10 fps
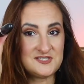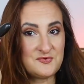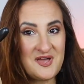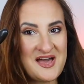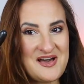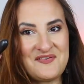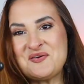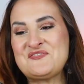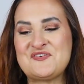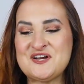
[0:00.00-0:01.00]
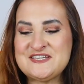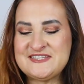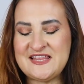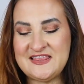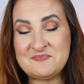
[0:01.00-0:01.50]
So we have our
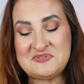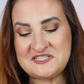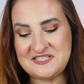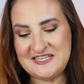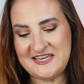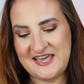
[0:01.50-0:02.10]
first lipstick,